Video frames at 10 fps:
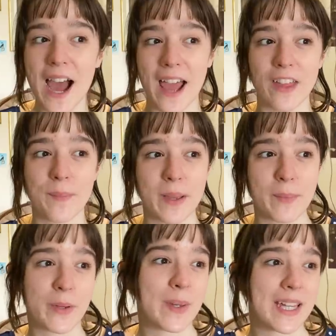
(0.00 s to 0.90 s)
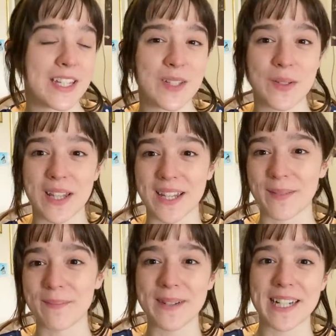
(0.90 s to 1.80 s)
I thought maybe we could do like a
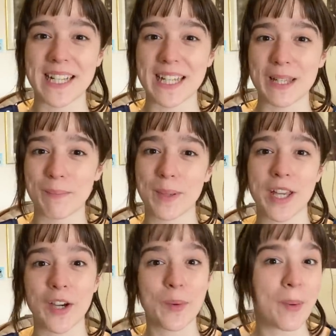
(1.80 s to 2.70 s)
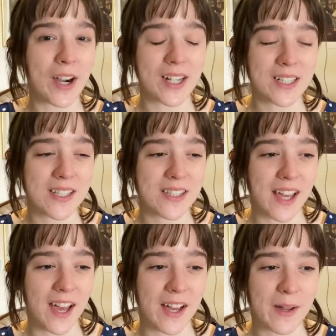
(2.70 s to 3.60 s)
mini P.O. box
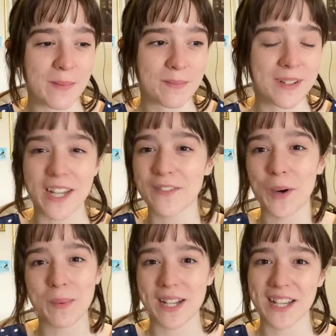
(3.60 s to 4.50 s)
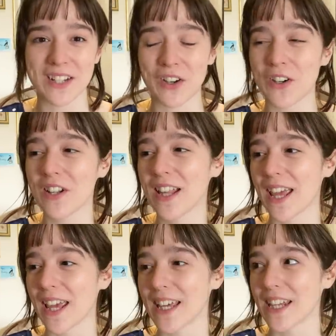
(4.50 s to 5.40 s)
um, kind of opening in a haul,
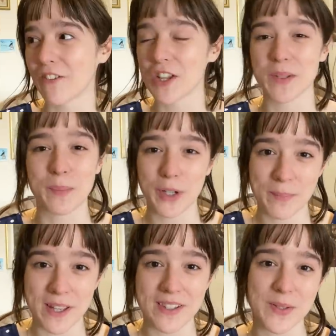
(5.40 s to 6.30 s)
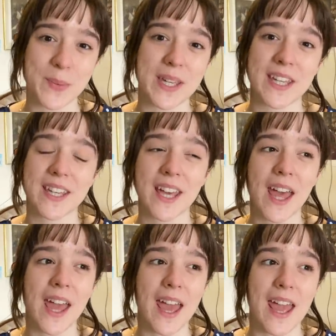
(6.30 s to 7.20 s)
and I got some book mail this week,
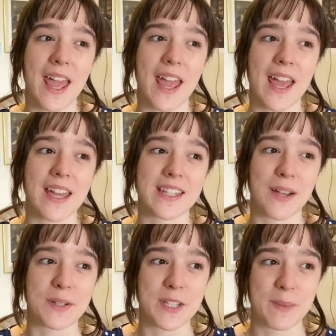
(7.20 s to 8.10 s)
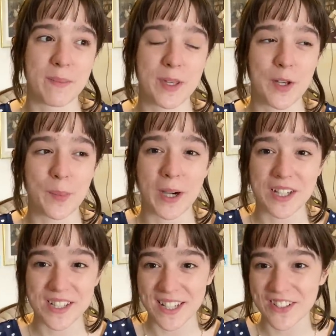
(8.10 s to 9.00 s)
and I went to my P.O.
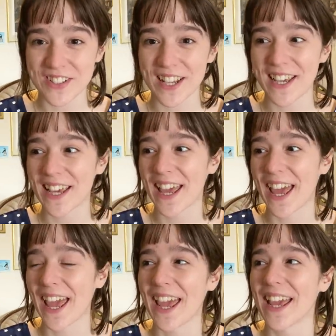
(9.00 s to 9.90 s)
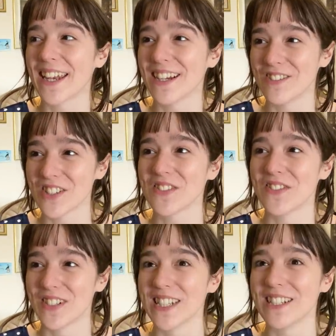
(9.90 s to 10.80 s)
box yesterday, and I'm just
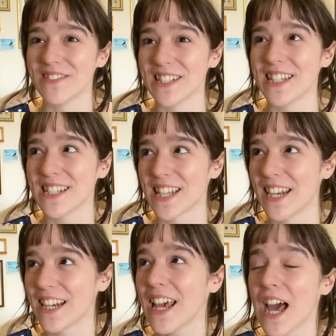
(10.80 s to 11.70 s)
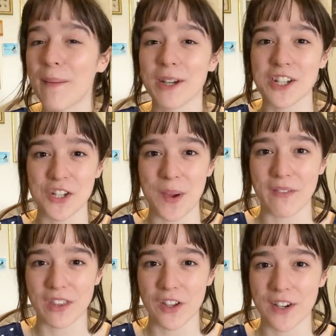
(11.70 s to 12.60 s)
really, really excited. I'm not gonna show
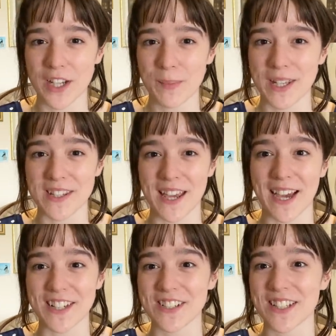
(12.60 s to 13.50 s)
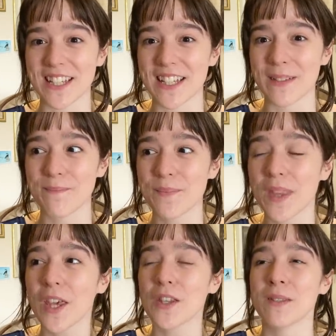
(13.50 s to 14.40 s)
everything right now because I actually,
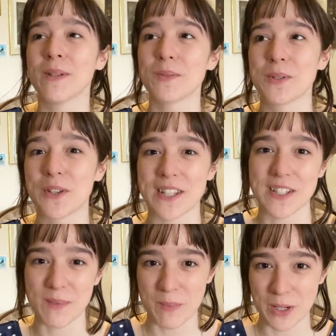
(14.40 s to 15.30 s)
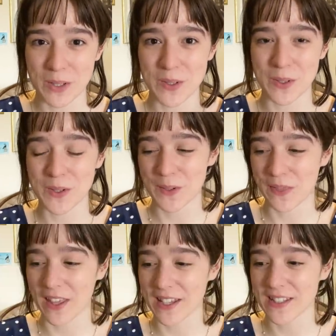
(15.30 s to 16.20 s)
sometimes when you guys give me books or
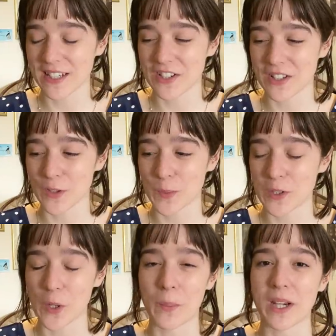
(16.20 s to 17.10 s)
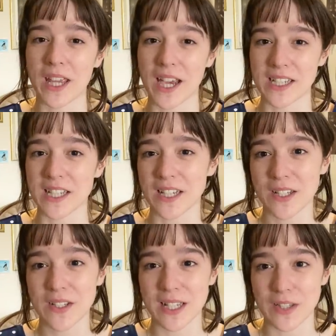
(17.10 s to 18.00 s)
certain things, it just gives me so many
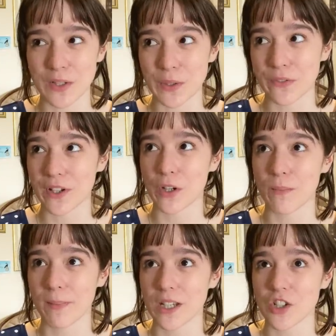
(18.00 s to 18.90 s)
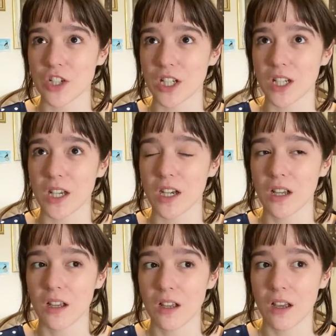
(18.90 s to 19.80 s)
ideas, and so if I don't
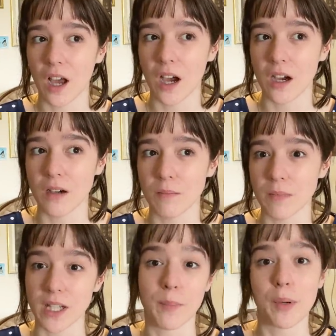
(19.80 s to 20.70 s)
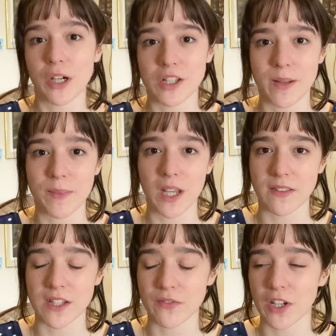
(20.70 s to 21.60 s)
mention um, like a book or something
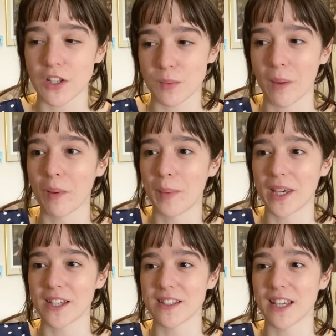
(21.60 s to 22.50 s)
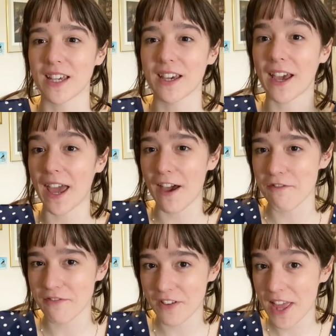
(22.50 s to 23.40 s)
in this video, it's probably because like I
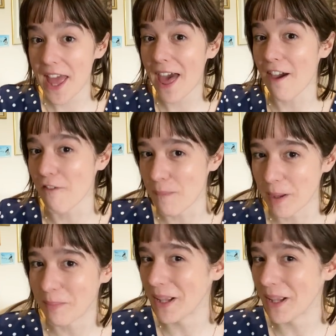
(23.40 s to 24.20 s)
have I have big